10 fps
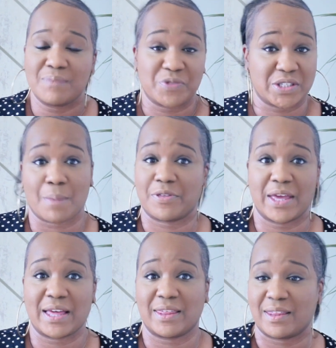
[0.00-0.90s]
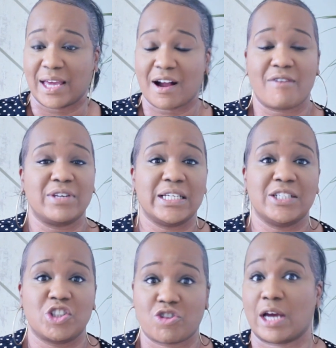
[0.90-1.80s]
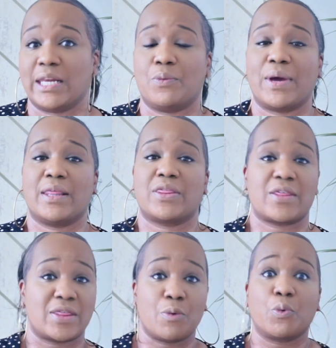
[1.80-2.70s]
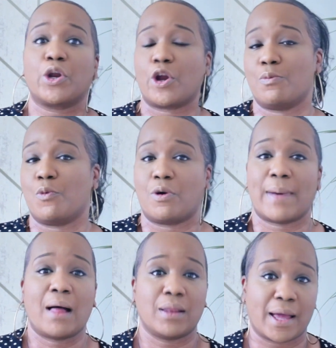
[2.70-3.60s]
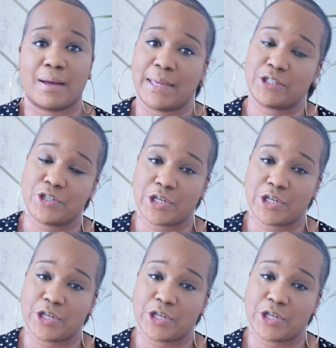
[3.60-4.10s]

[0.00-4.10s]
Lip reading: something that they're currently struggling with, that they want to know more about, like I mentioned